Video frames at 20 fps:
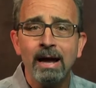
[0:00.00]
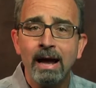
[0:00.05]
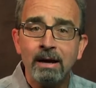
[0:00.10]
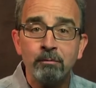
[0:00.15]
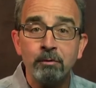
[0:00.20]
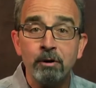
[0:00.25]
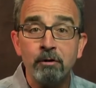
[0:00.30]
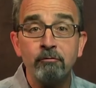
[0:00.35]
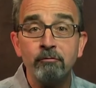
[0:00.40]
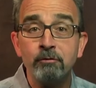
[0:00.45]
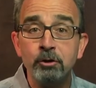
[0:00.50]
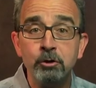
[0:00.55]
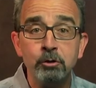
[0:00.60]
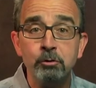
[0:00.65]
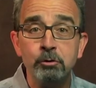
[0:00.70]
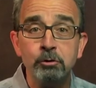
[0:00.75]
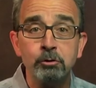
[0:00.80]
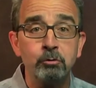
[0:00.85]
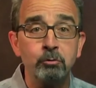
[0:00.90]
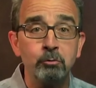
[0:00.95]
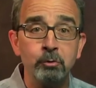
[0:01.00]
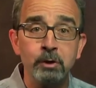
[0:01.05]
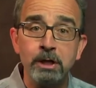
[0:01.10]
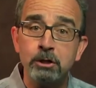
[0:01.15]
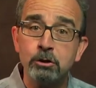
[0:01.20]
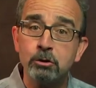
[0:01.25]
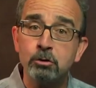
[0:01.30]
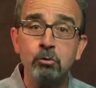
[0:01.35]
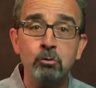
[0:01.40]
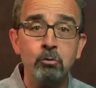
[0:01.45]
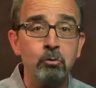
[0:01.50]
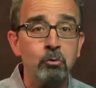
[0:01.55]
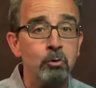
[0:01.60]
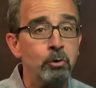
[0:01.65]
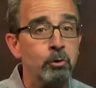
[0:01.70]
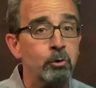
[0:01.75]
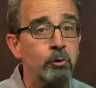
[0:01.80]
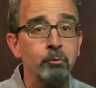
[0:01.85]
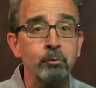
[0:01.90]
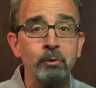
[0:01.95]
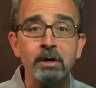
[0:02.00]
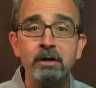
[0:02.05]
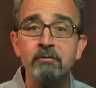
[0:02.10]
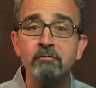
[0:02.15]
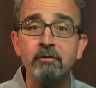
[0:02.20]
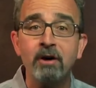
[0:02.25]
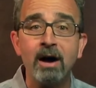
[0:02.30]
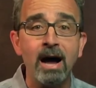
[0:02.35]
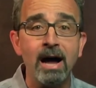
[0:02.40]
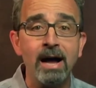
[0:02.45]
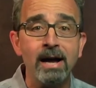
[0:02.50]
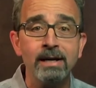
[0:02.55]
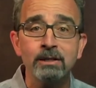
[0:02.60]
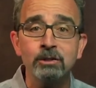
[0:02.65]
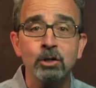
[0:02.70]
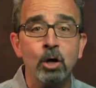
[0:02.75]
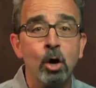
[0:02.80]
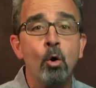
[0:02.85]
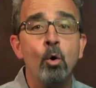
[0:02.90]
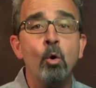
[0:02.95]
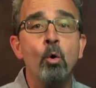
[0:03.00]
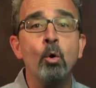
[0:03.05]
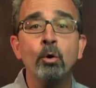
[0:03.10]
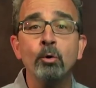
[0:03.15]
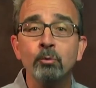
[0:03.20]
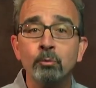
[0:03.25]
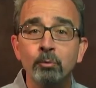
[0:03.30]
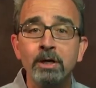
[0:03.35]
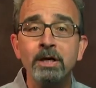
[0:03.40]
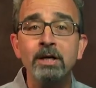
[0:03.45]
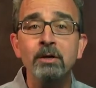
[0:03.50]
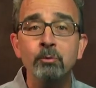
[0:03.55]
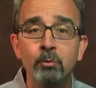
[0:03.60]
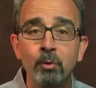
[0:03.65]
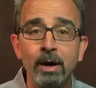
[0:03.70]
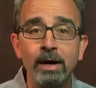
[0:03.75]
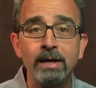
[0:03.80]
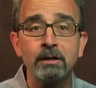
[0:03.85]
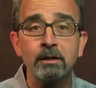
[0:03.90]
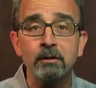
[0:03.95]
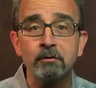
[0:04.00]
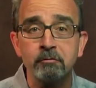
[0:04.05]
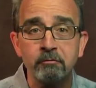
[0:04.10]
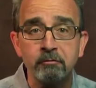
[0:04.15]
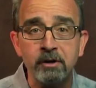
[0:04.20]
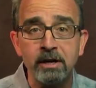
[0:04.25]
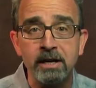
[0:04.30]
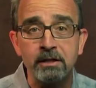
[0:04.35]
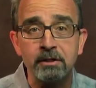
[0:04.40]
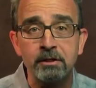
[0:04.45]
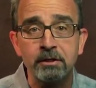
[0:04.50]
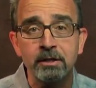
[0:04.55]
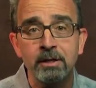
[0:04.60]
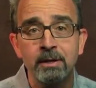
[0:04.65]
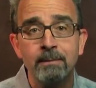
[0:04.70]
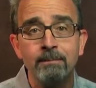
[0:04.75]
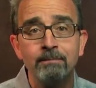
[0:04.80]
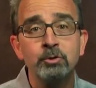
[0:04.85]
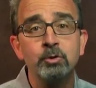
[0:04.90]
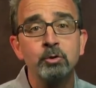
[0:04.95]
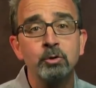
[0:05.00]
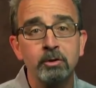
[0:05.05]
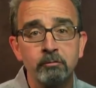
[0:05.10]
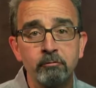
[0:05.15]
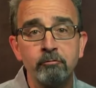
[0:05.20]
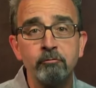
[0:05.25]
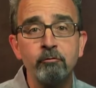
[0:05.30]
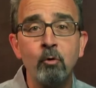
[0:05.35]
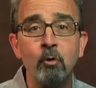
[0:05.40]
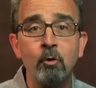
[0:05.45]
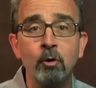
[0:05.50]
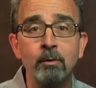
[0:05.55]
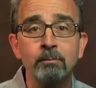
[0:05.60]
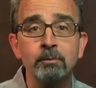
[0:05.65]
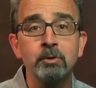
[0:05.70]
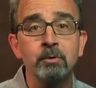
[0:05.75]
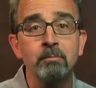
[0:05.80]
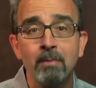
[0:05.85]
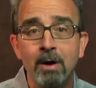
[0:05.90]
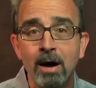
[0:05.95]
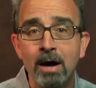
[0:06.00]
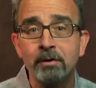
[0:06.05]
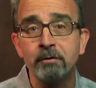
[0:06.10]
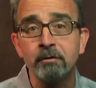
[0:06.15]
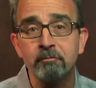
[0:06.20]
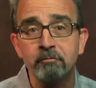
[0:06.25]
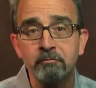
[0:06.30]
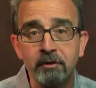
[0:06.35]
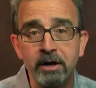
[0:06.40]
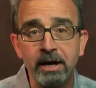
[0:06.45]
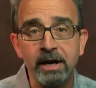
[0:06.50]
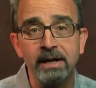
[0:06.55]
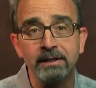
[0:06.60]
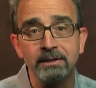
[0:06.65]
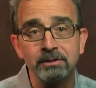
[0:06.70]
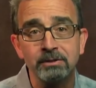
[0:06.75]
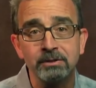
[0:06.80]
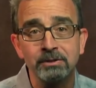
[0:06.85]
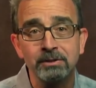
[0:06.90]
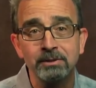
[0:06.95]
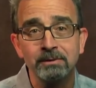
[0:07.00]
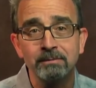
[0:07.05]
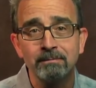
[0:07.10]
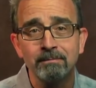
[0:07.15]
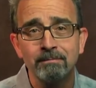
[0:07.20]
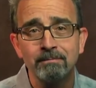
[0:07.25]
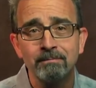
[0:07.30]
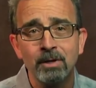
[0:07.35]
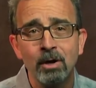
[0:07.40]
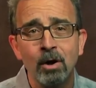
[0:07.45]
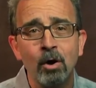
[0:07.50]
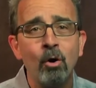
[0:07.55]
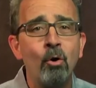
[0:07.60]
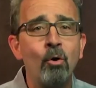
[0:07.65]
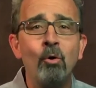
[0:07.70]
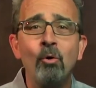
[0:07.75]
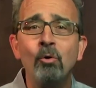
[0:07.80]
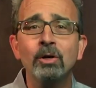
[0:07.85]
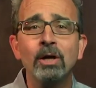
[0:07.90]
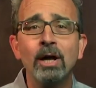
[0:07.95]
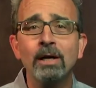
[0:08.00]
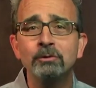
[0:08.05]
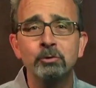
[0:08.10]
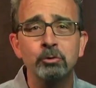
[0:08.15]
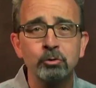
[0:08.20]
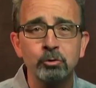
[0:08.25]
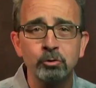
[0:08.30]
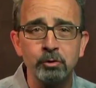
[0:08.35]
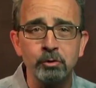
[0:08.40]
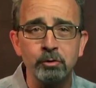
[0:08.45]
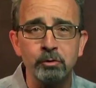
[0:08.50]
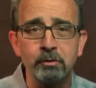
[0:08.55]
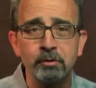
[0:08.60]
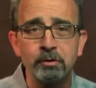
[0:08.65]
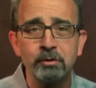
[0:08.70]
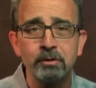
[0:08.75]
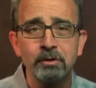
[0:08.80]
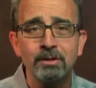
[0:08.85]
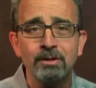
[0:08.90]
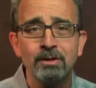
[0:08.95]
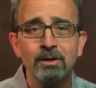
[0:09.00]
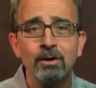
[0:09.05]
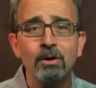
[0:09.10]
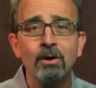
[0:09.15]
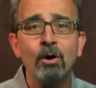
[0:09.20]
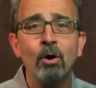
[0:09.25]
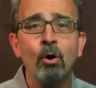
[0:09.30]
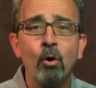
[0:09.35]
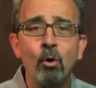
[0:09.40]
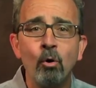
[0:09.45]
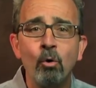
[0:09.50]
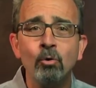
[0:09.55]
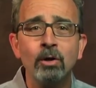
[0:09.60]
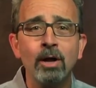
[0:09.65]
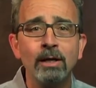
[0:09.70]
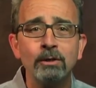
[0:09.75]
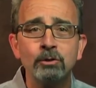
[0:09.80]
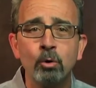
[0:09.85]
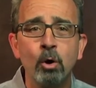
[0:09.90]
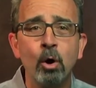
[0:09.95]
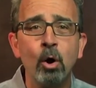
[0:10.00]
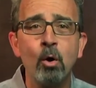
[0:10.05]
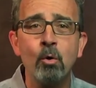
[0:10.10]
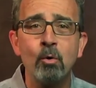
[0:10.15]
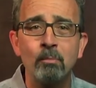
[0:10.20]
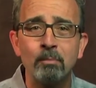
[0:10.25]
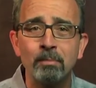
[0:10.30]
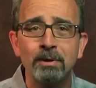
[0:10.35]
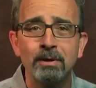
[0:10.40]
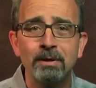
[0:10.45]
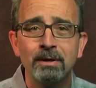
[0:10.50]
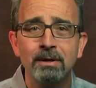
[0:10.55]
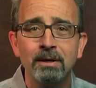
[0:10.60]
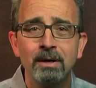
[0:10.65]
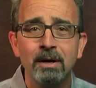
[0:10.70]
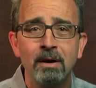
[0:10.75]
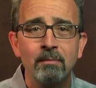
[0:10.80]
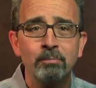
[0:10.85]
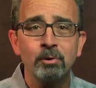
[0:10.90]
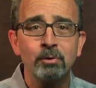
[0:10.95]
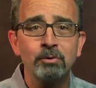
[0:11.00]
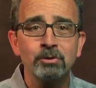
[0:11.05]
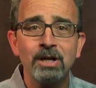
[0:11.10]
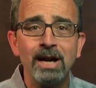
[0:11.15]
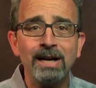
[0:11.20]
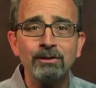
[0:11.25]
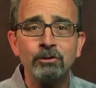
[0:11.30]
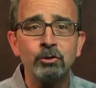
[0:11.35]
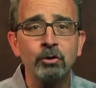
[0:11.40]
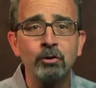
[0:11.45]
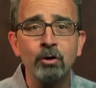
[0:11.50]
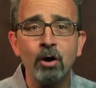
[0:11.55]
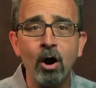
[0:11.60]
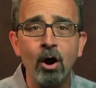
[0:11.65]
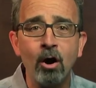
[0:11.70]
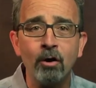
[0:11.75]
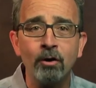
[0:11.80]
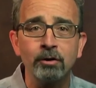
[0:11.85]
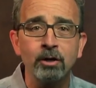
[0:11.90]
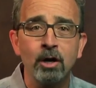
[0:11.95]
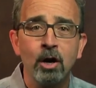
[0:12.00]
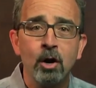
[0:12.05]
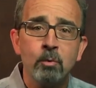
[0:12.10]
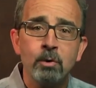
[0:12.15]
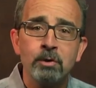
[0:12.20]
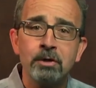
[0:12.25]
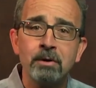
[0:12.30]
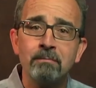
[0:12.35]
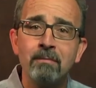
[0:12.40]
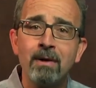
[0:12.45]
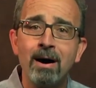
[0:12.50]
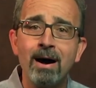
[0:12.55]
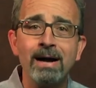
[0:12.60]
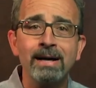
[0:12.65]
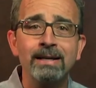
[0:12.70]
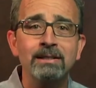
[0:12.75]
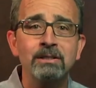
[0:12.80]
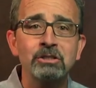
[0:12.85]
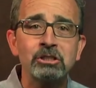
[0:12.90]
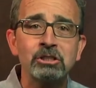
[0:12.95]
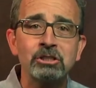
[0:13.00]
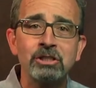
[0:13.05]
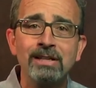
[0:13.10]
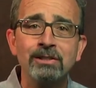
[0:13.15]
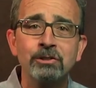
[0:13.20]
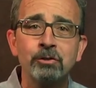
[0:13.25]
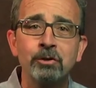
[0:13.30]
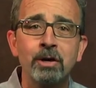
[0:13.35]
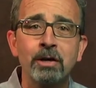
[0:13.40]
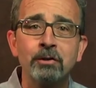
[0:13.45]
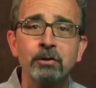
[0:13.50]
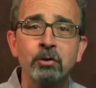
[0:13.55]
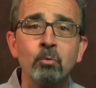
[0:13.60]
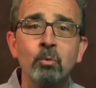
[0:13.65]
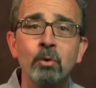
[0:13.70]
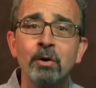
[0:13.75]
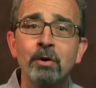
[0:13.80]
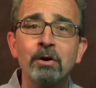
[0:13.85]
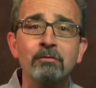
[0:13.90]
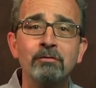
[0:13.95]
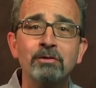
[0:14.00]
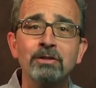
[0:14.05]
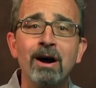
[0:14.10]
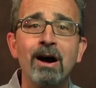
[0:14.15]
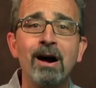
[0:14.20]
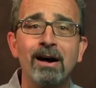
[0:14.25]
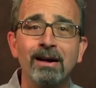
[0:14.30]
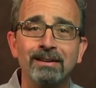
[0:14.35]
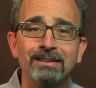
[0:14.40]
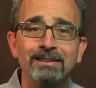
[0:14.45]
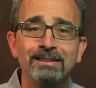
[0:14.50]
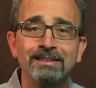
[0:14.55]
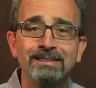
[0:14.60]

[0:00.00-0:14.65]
and refuse to retool or revise or rewrite the faith to conform to modern fads. Hold on to truth. Hold on to hope. Protect your heart with a mind centered on the Word of God.